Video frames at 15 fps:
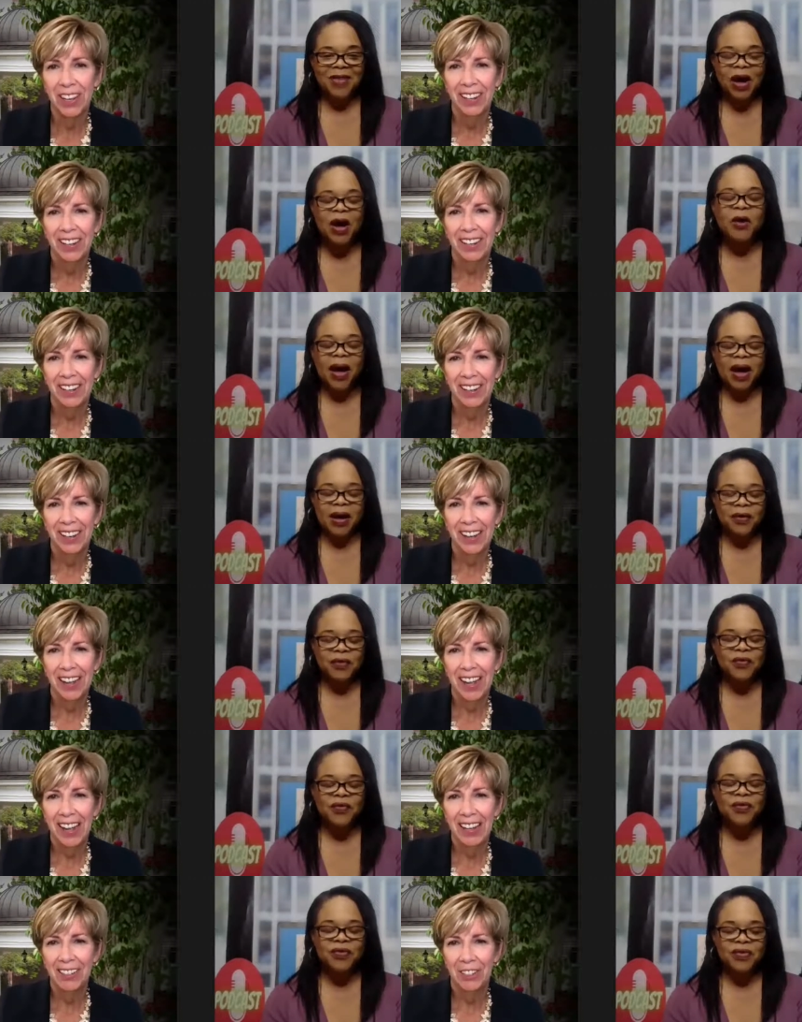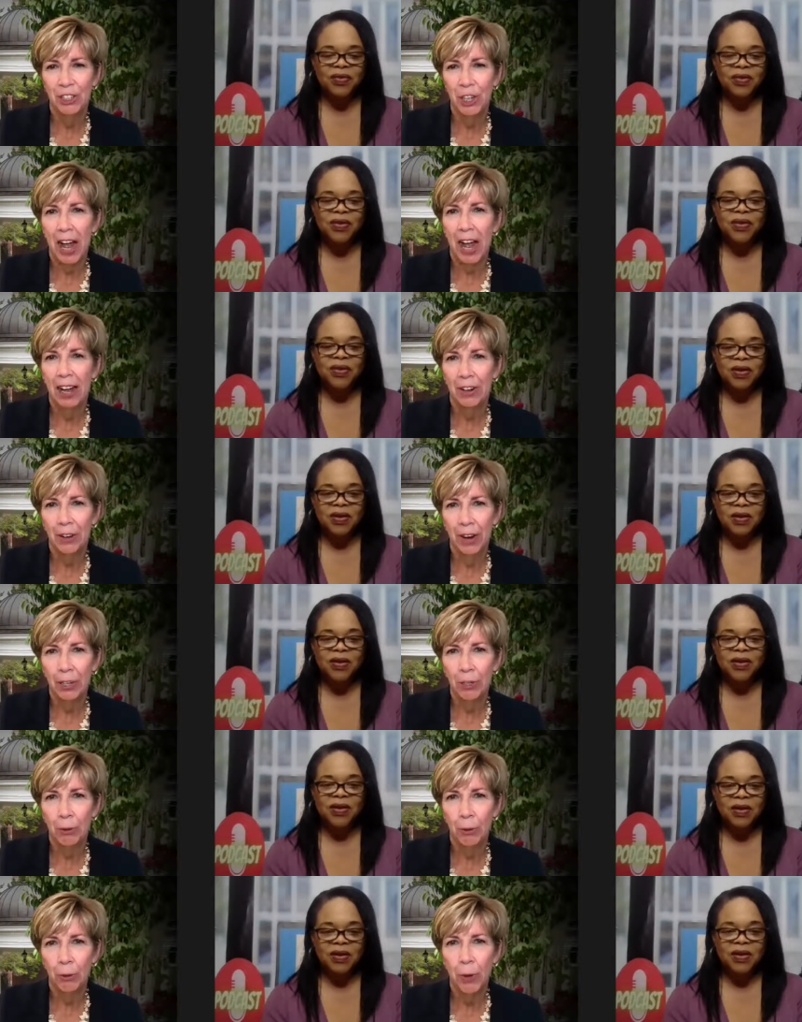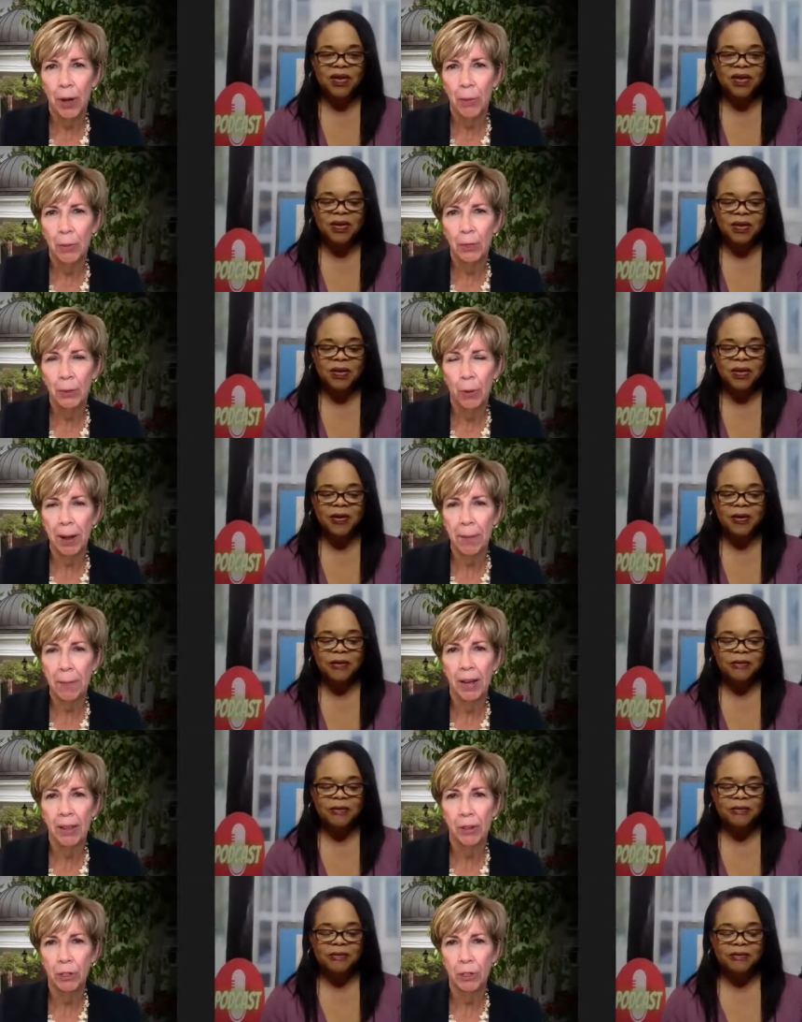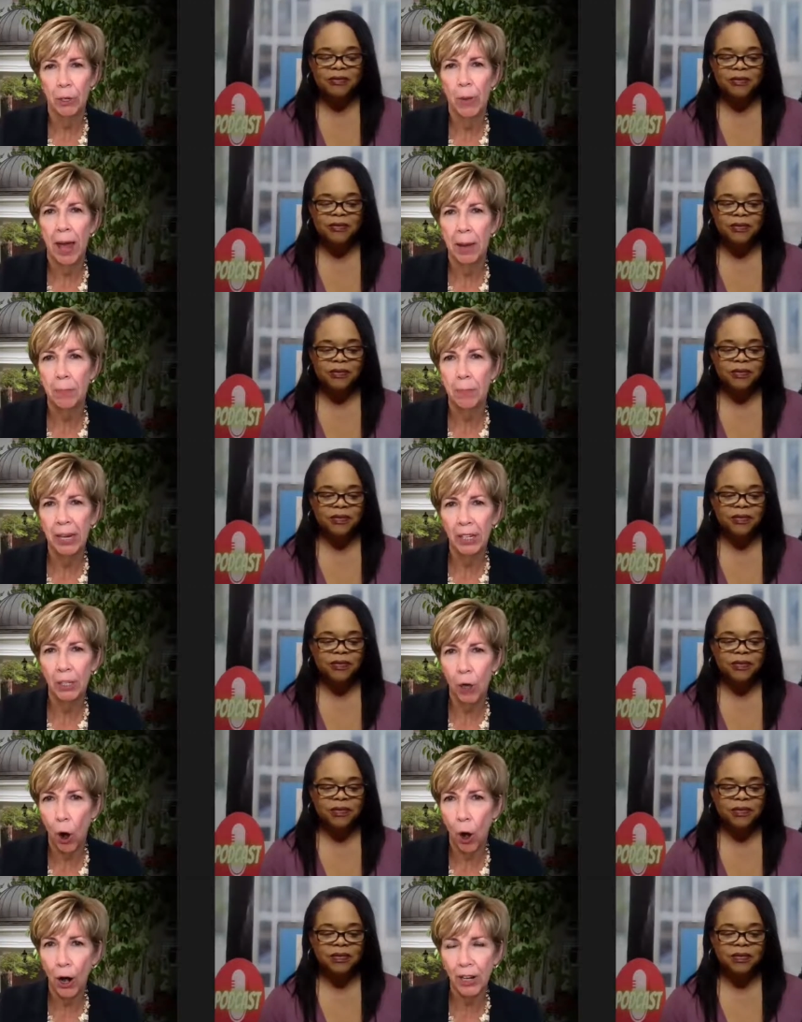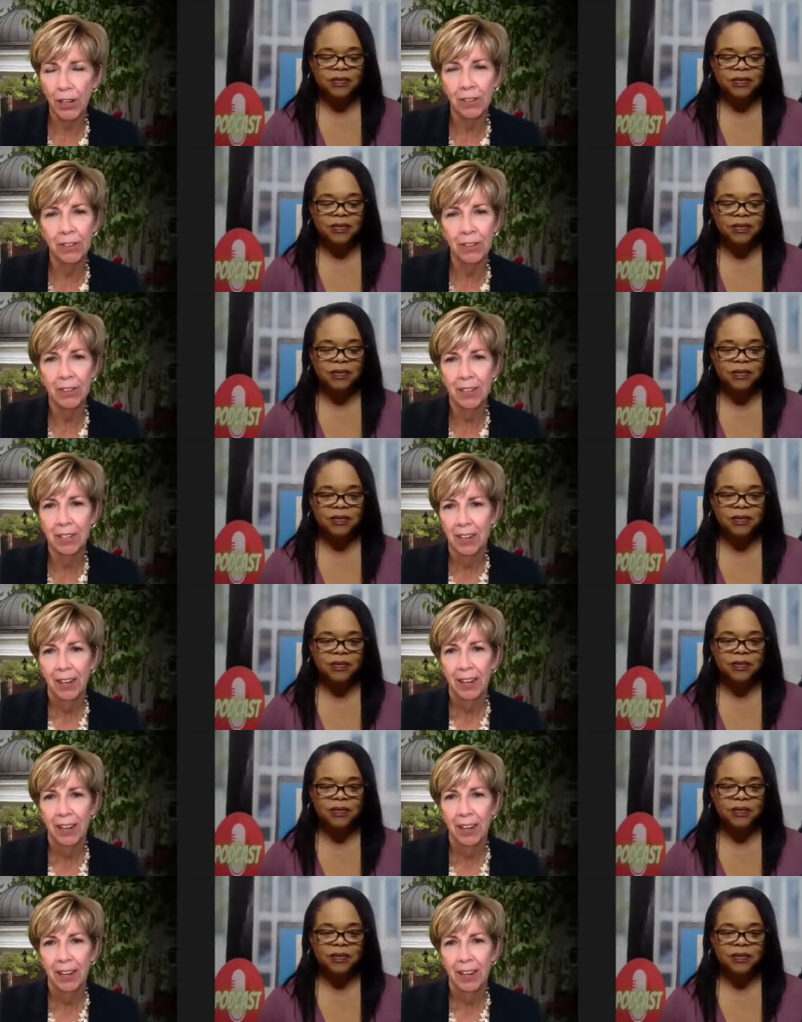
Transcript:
Speaker 1: Uh, okay. Uh, as a child, I grew up with grandmothers who had big gardens,